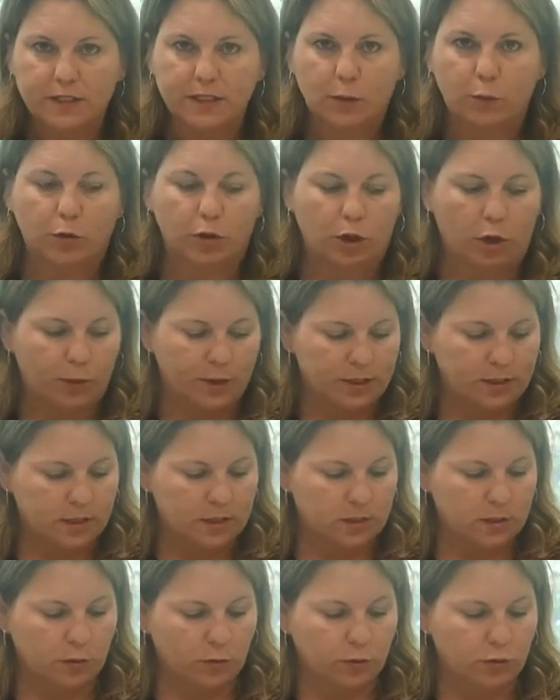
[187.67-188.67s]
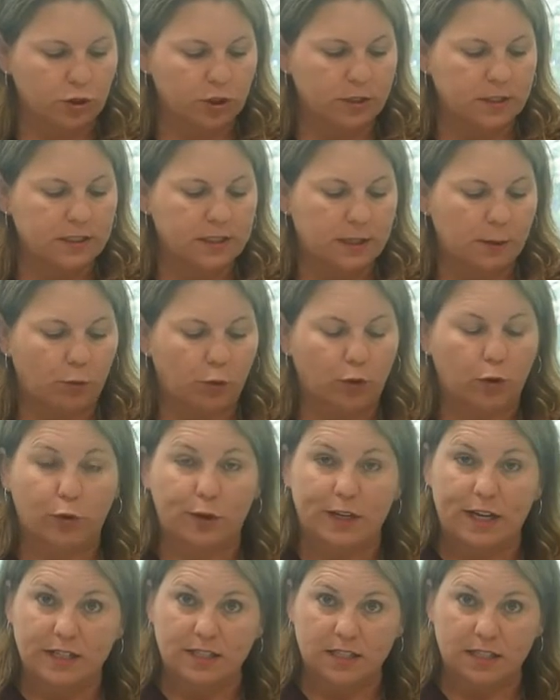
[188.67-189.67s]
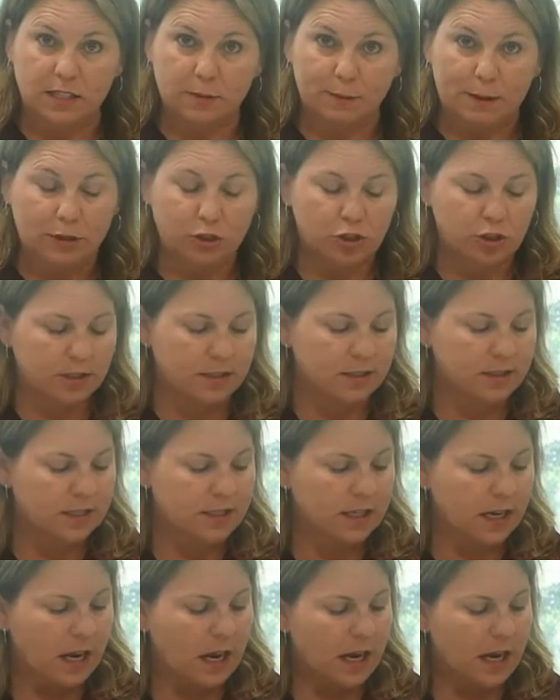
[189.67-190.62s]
that will go into solutions. Some will create suspensions.